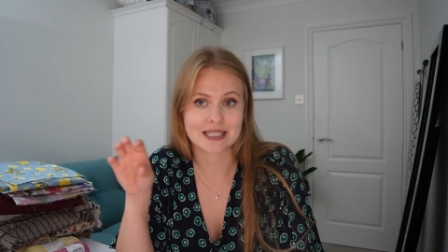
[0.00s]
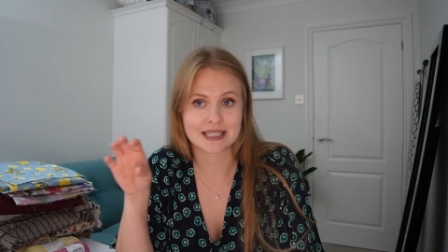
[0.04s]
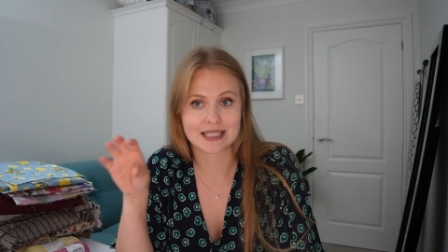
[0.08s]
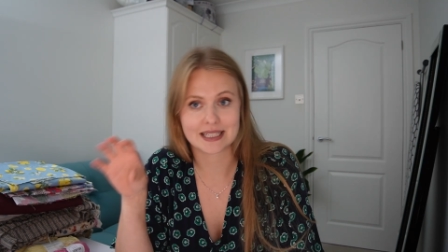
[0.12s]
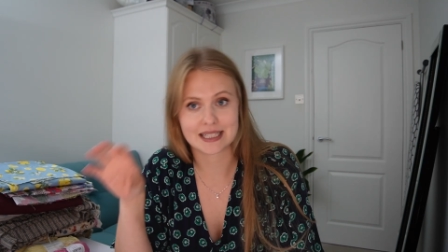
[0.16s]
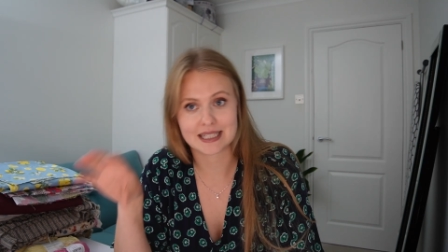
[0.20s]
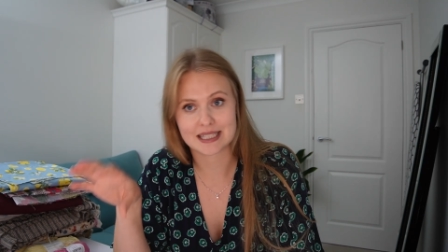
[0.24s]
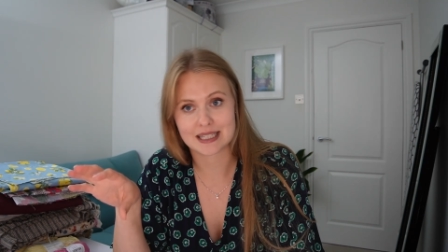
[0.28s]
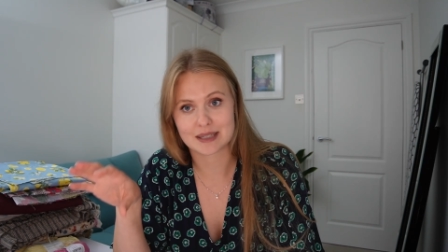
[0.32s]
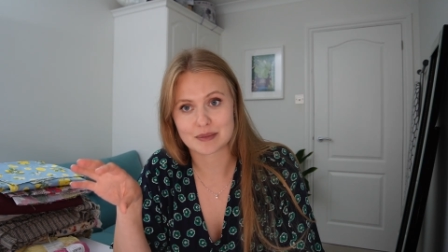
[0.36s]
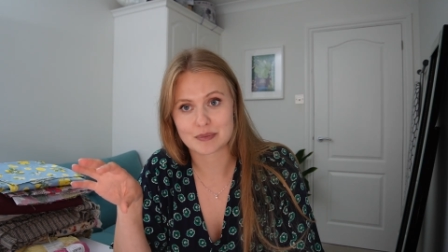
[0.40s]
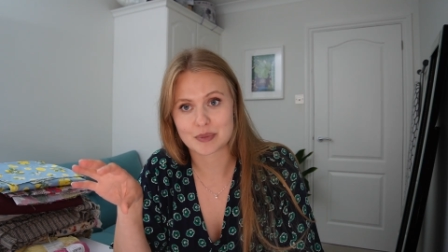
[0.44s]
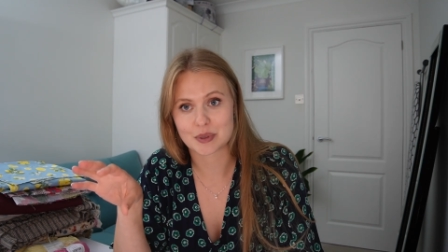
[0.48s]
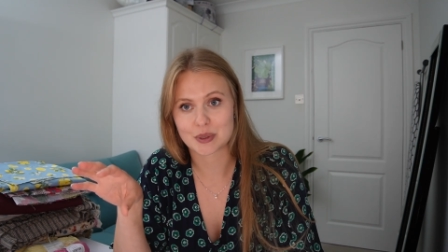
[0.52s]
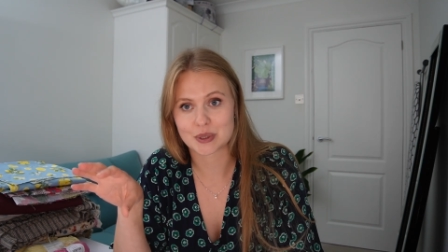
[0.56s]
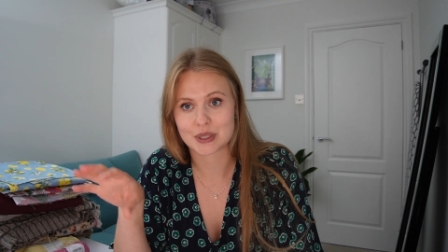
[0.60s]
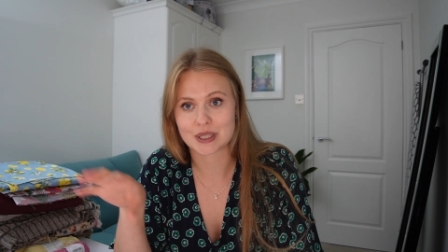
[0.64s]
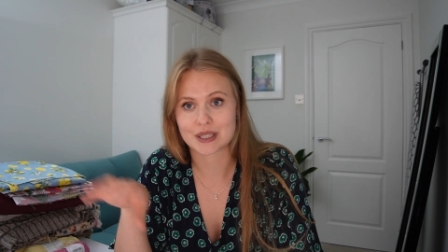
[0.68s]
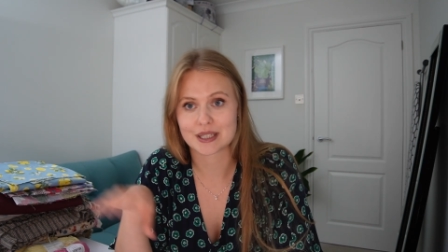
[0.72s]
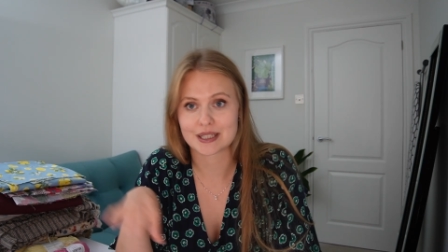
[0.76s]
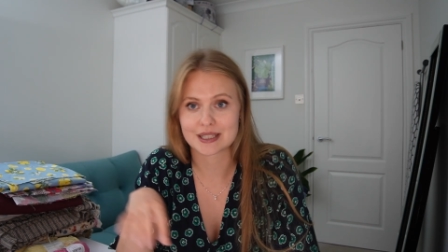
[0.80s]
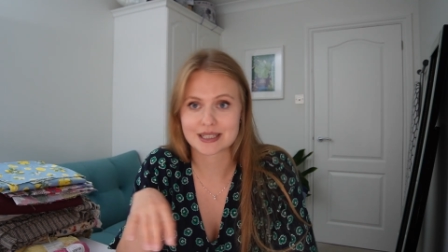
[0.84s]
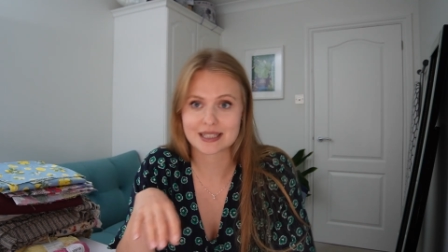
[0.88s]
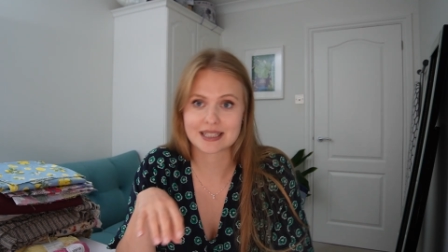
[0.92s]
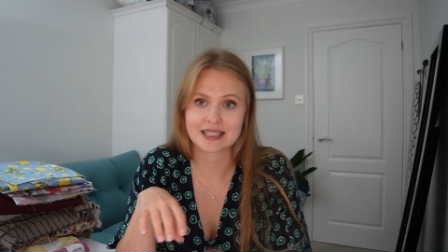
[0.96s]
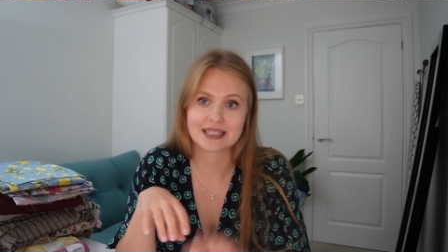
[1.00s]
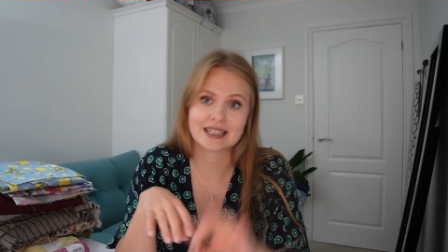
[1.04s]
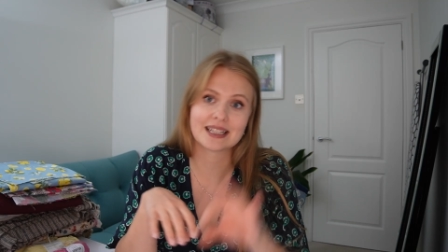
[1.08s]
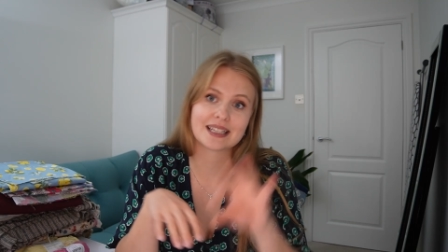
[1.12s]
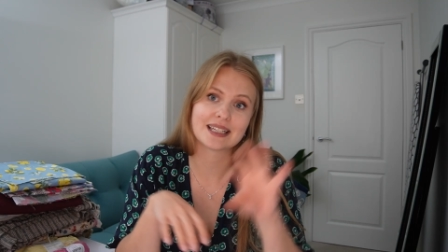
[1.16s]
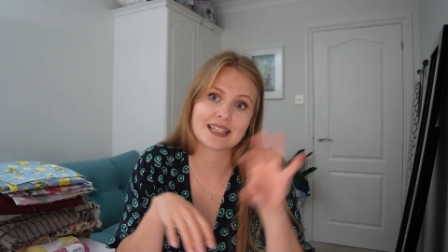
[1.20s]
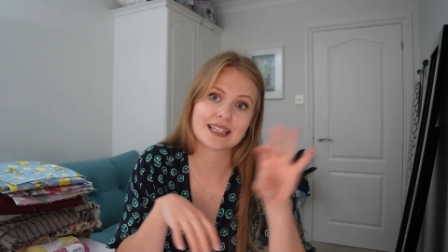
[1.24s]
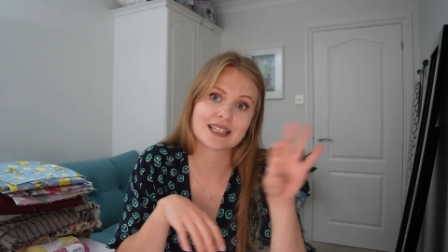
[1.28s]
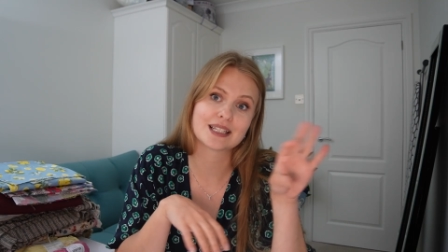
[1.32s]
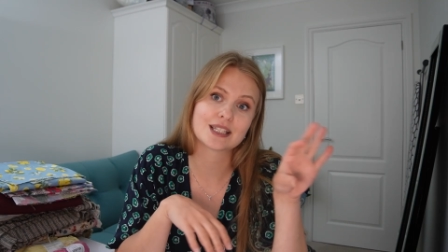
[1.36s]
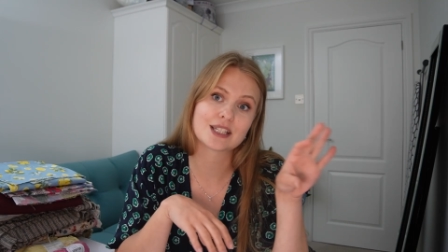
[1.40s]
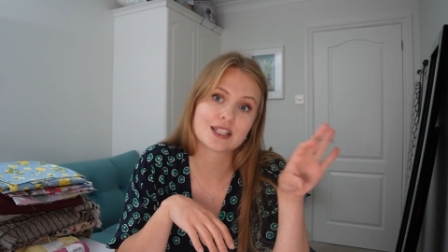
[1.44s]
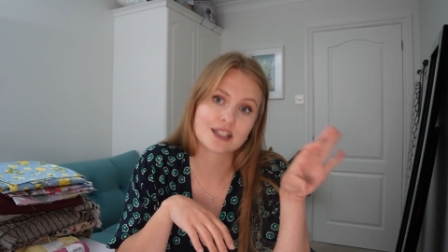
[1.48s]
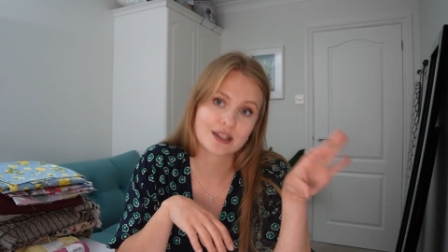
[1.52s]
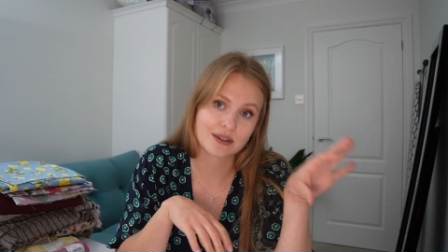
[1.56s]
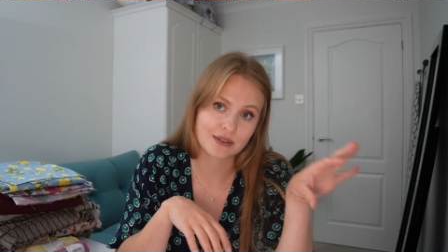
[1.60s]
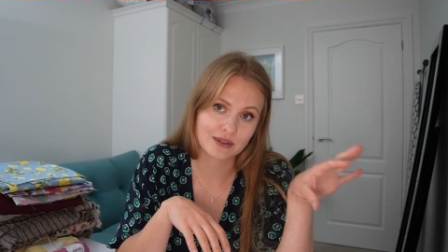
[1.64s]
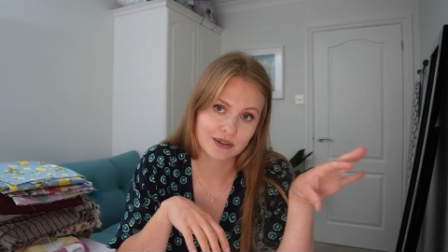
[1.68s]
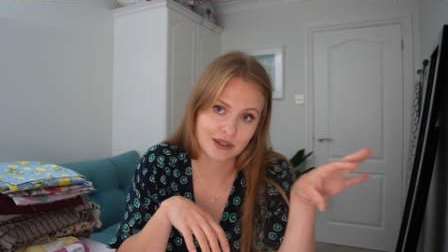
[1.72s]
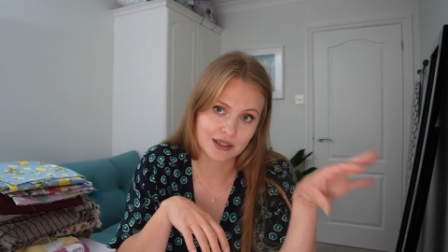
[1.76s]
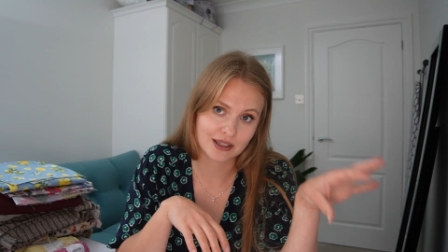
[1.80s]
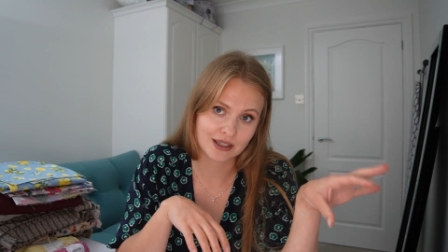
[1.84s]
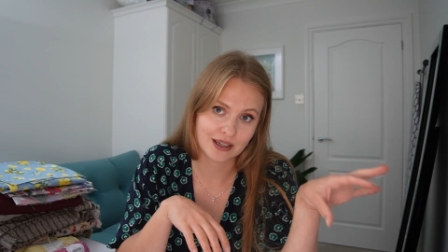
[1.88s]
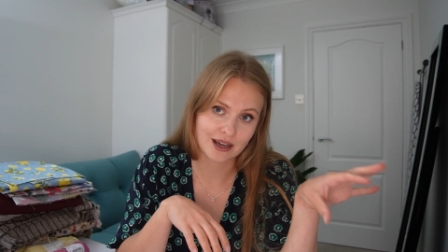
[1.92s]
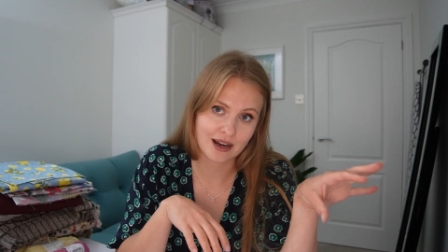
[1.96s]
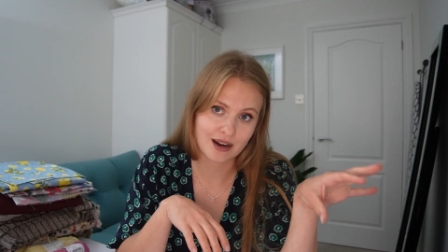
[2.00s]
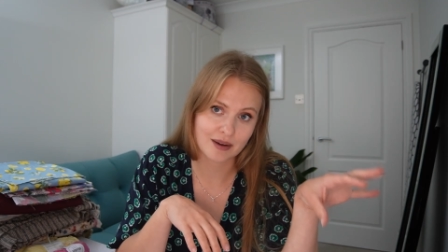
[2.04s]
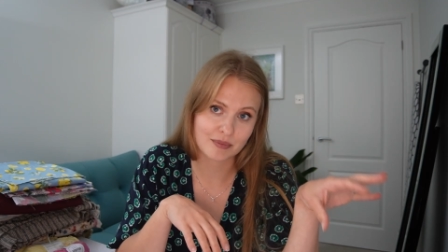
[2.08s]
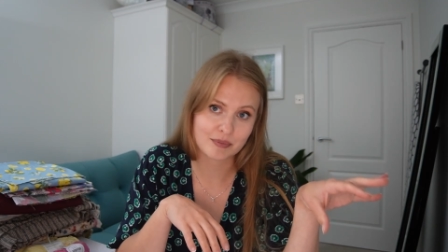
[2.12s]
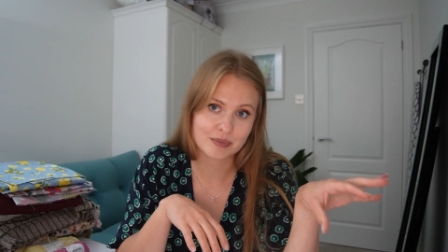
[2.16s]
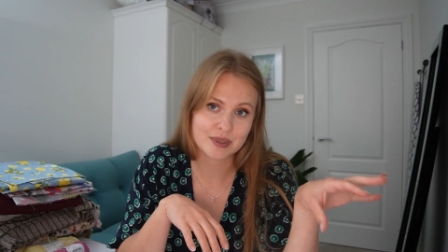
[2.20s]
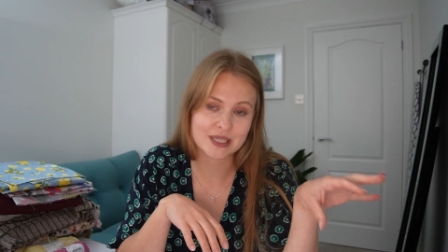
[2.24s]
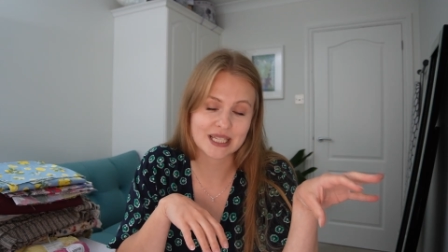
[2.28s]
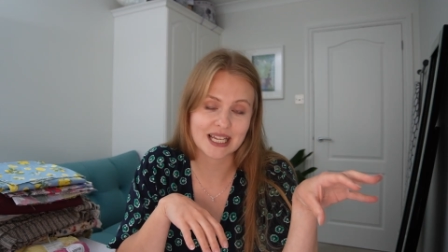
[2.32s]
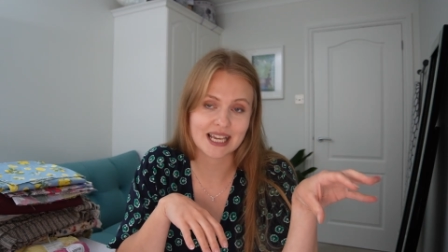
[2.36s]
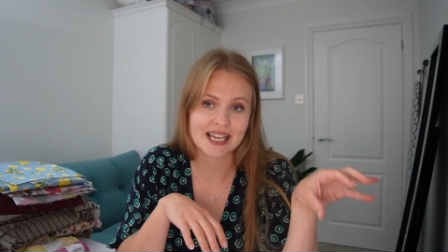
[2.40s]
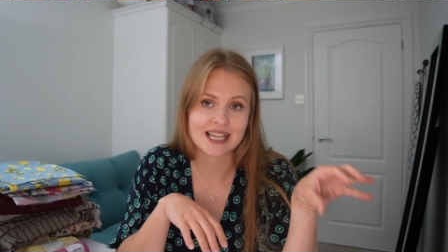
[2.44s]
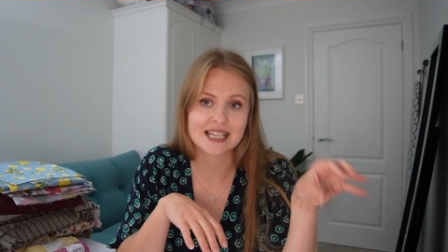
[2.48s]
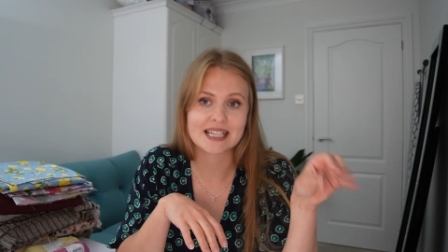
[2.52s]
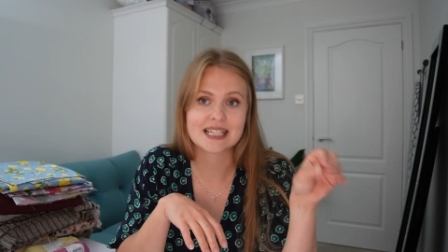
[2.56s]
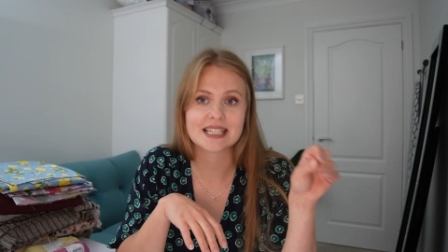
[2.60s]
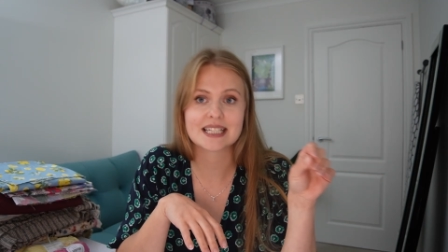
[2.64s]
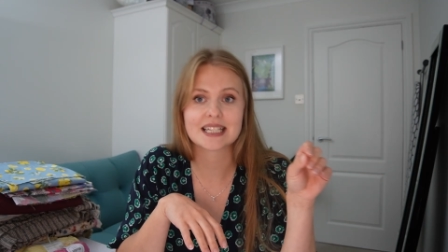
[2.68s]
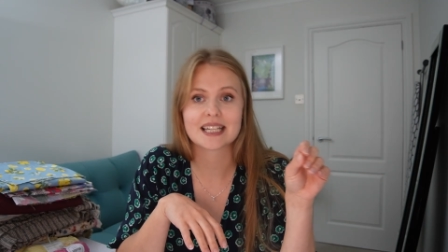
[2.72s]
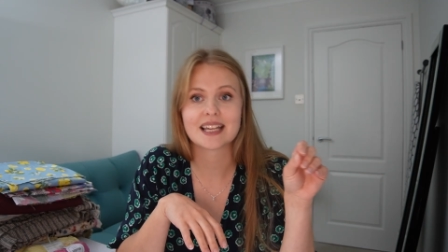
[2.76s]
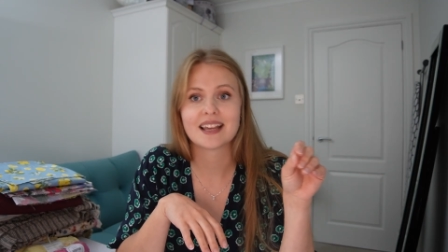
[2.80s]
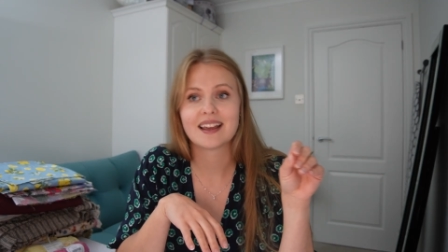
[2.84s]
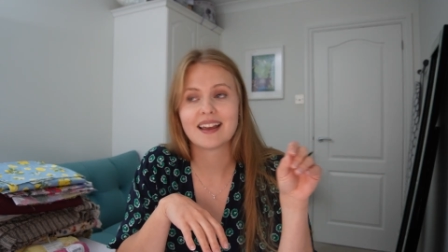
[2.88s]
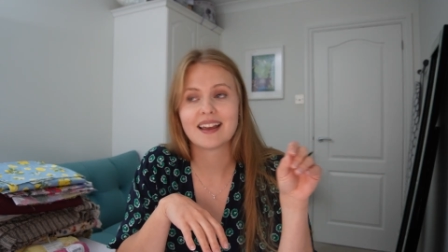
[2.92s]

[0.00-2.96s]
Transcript: a knitting podcast and then a sewing update.